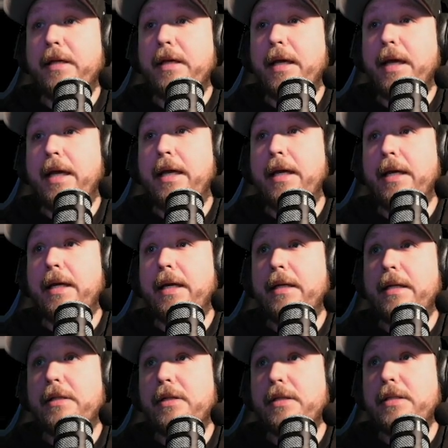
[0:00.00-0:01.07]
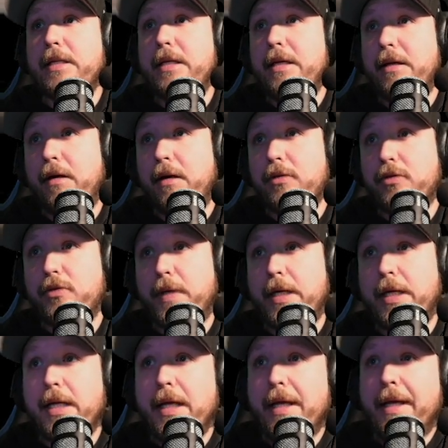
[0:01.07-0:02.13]
And as you can see here, also
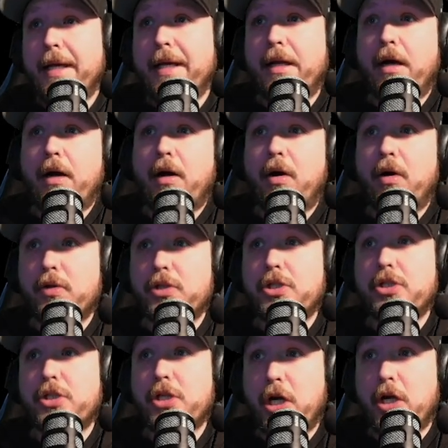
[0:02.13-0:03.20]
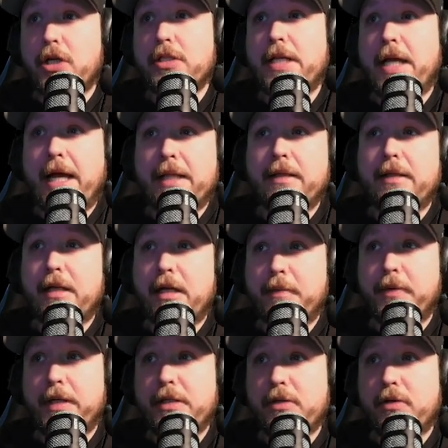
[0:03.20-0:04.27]
tweeted an All-Stars athlete
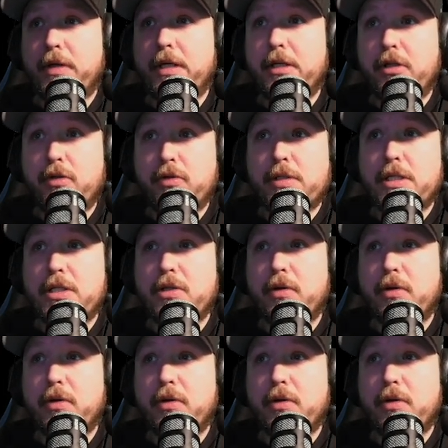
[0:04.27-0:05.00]
upgrade token. Use this token